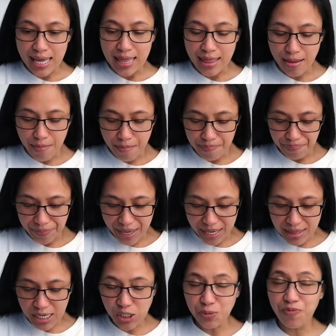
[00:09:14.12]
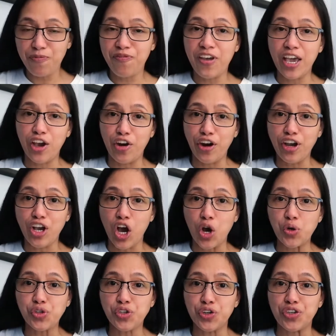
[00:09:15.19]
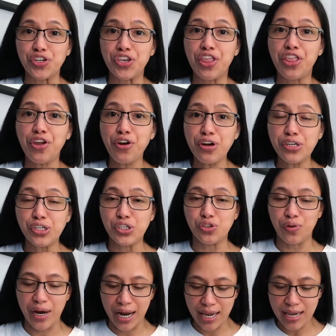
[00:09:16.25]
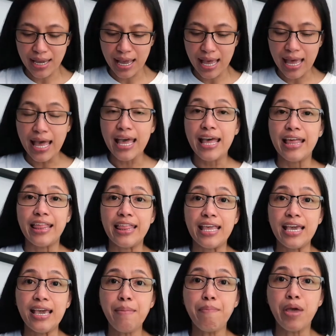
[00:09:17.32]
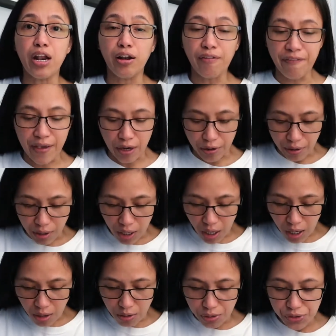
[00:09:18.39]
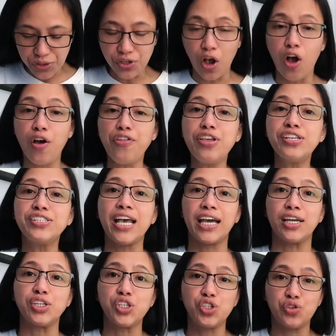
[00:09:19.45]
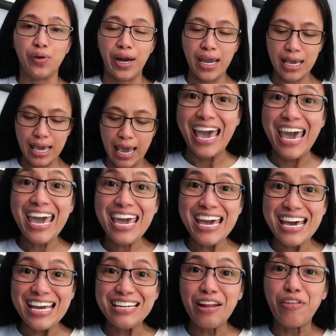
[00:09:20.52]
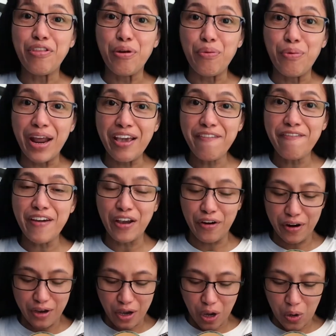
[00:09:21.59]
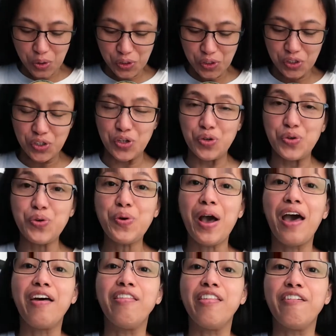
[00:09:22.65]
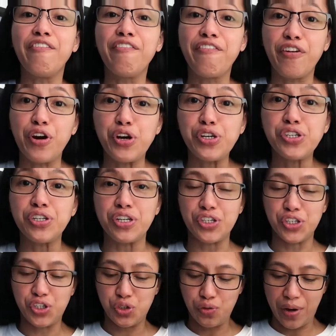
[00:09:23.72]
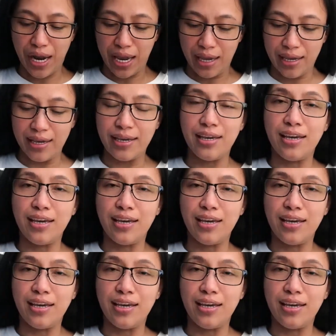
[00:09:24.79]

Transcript: the index finger goes on the 3rd string, the middle finger goes on the 2nd string, and the ring finger goes to the 1st string.